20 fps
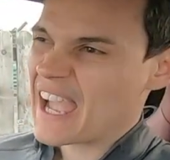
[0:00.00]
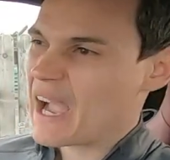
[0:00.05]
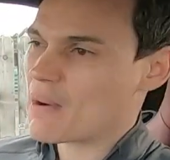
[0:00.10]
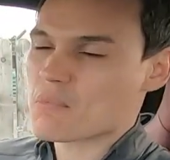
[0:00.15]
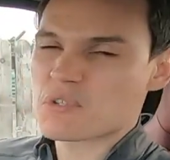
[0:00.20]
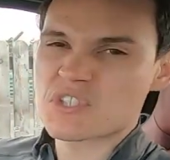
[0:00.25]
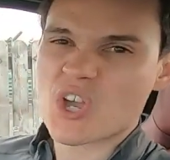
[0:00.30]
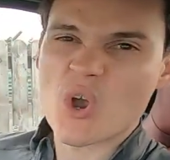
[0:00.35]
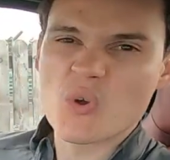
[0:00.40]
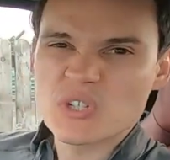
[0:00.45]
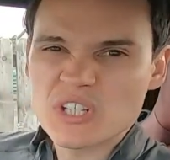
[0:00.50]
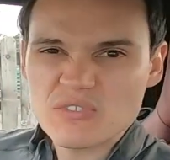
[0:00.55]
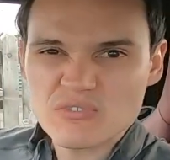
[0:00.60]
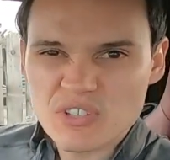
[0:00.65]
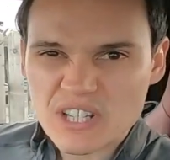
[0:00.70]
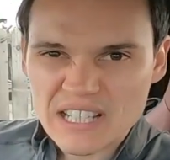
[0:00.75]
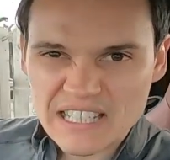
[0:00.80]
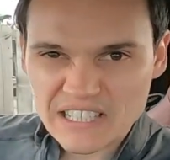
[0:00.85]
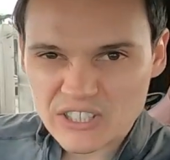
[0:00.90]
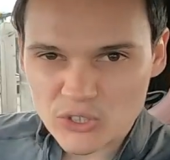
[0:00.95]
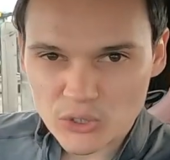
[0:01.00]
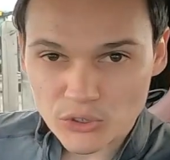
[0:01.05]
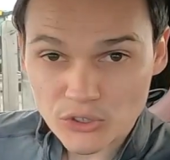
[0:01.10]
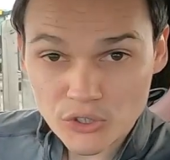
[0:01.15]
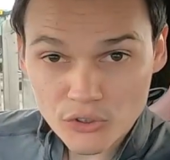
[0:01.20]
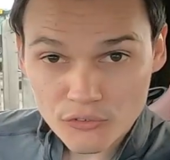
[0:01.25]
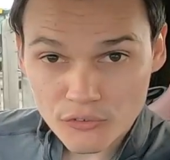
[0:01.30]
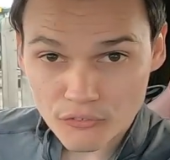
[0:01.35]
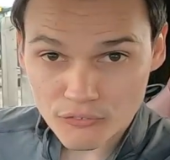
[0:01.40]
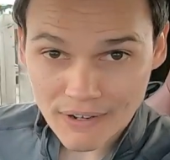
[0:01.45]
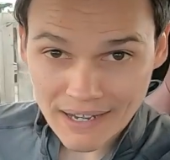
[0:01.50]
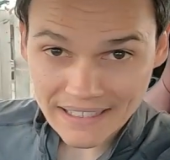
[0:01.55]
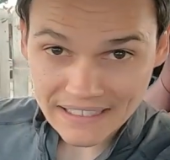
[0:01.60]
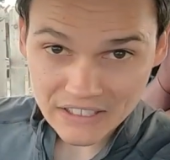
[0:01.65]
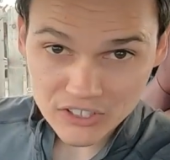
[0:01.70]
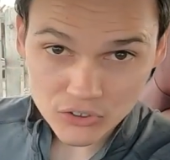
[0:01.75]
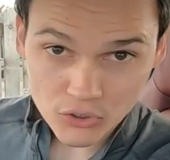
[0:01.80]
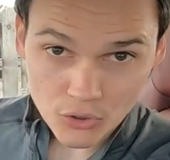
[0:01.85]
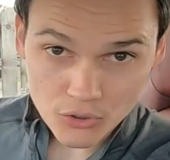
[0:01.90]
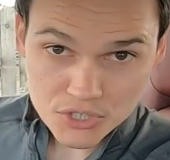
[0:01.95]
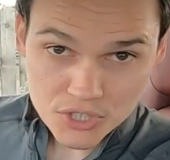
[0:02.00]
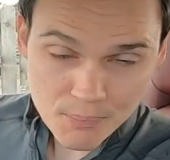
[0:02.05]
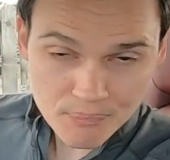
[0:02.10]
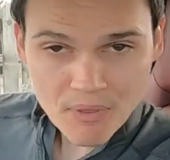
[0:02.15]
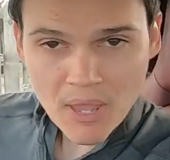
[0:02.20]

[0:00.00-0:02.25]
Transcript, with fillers: and was only really good for rallycross.